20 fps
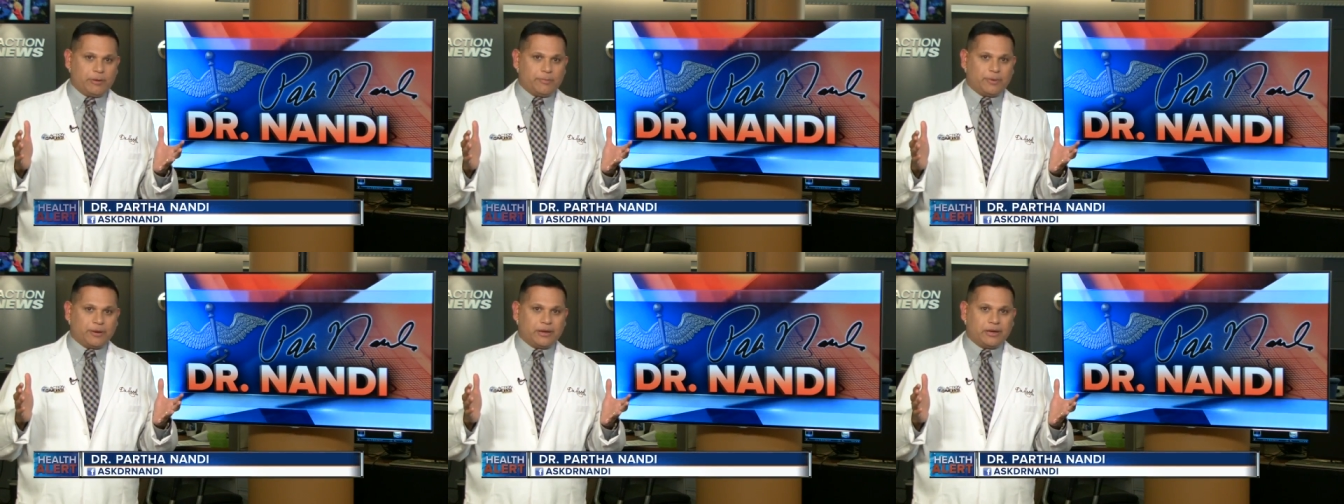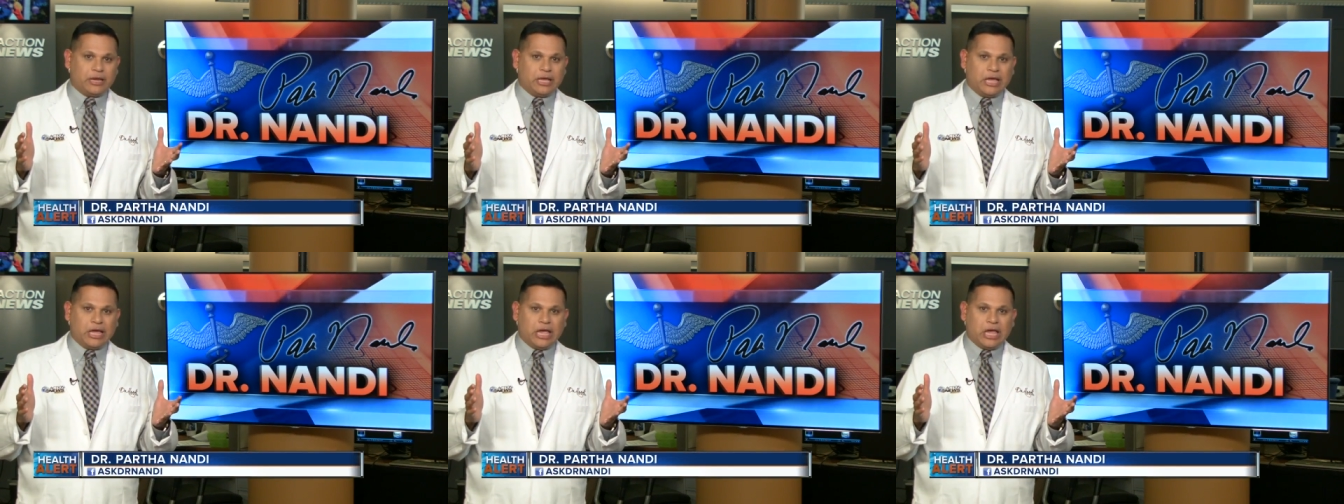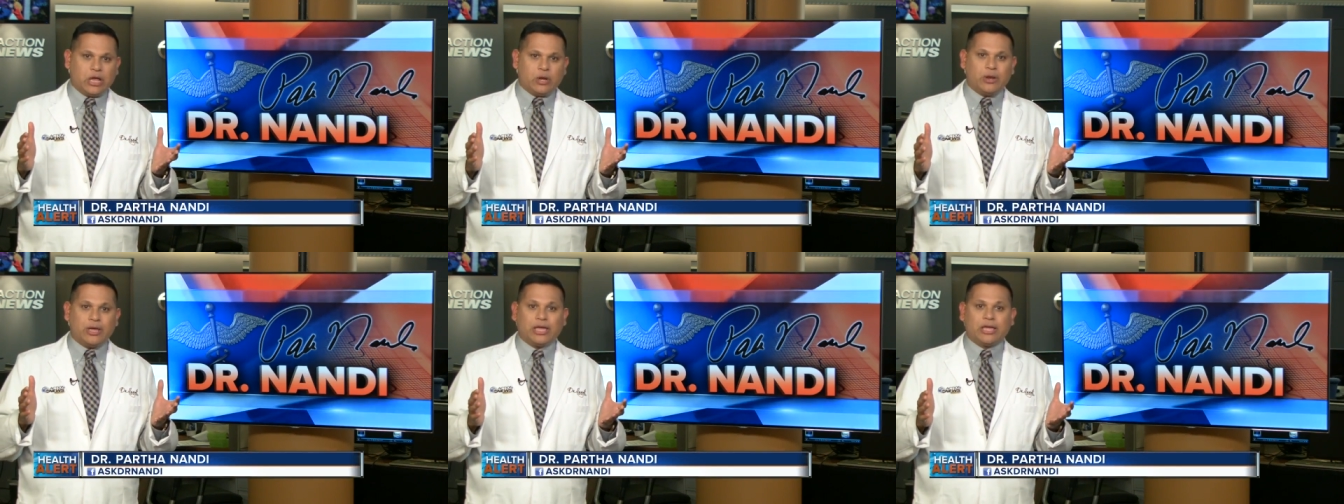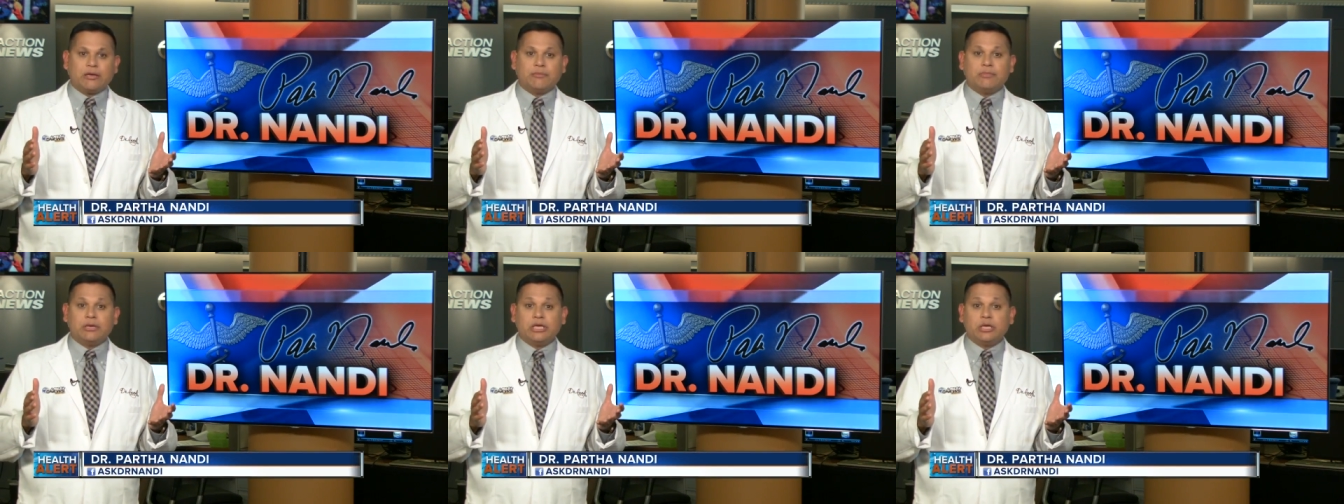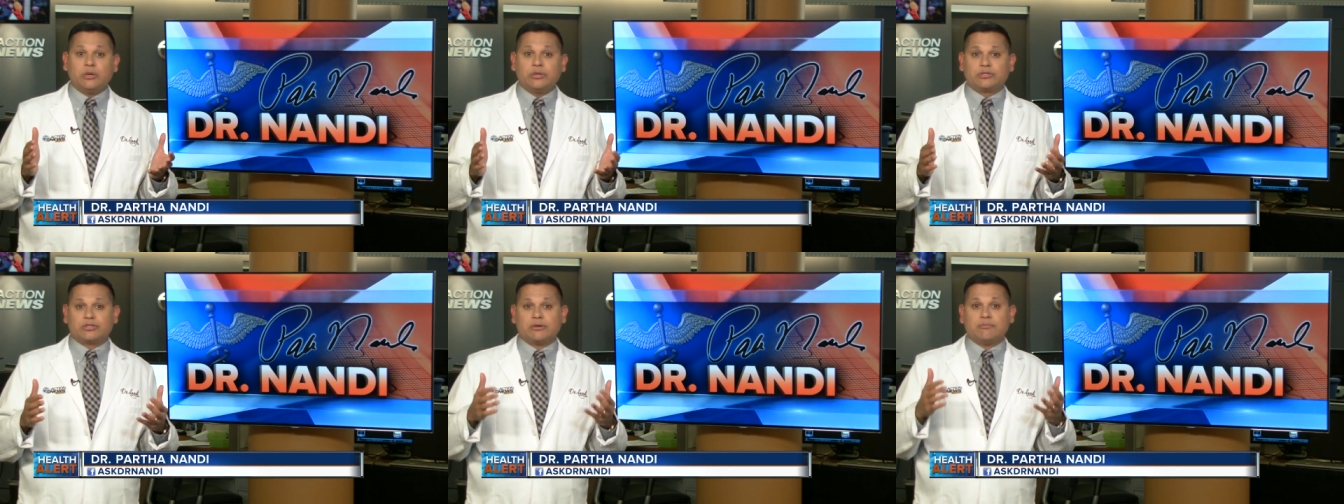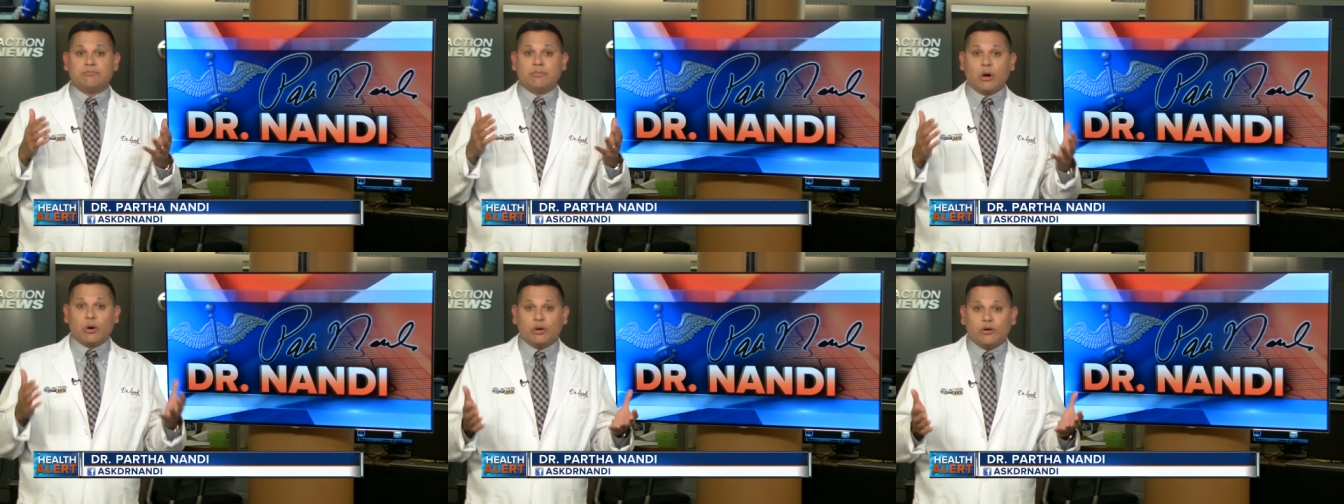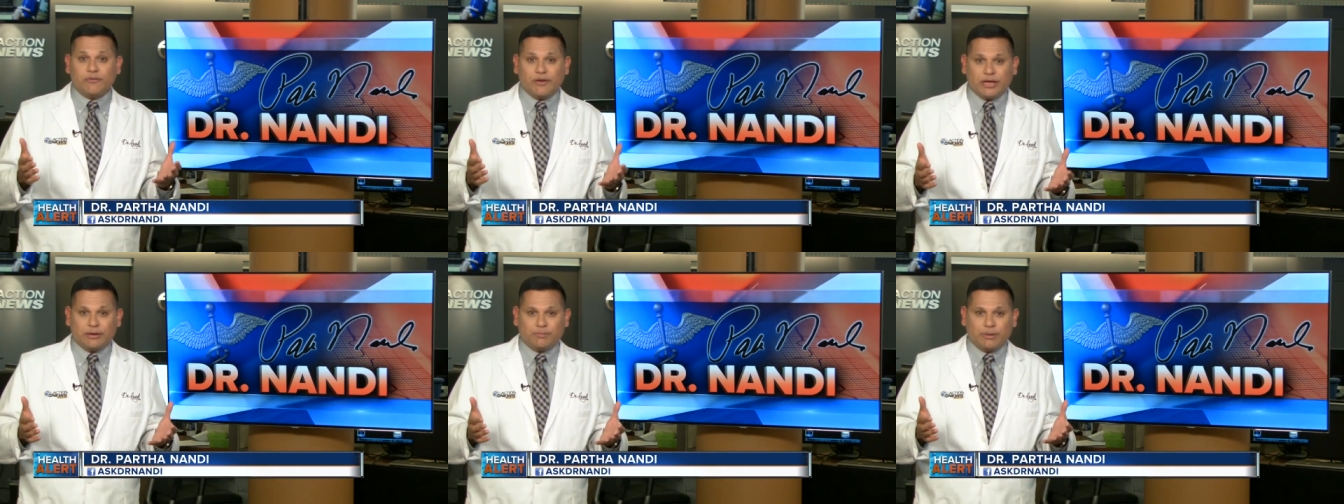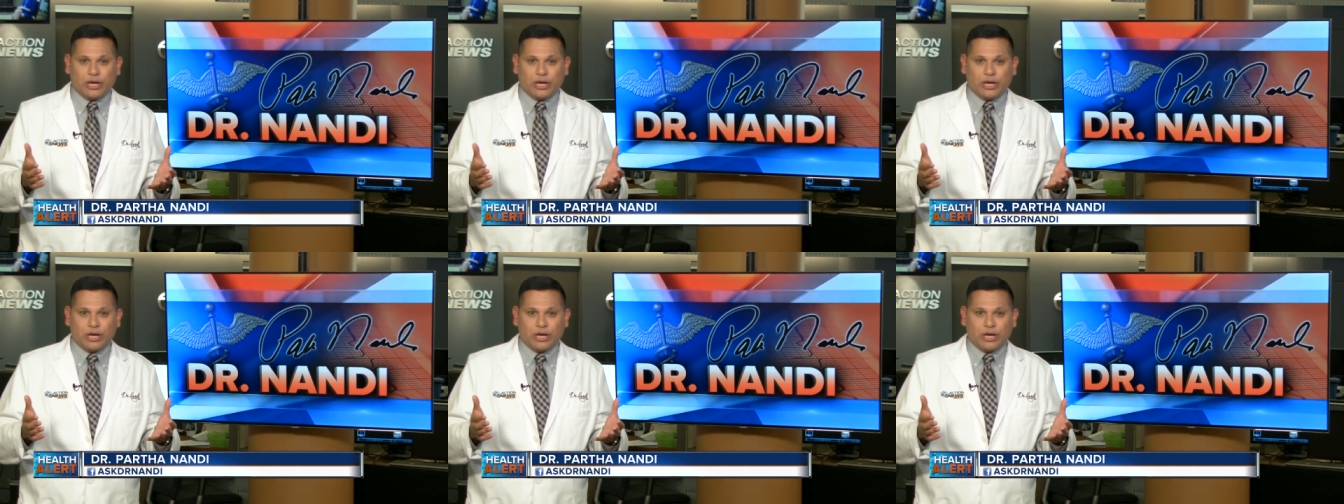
but it can be used to motivate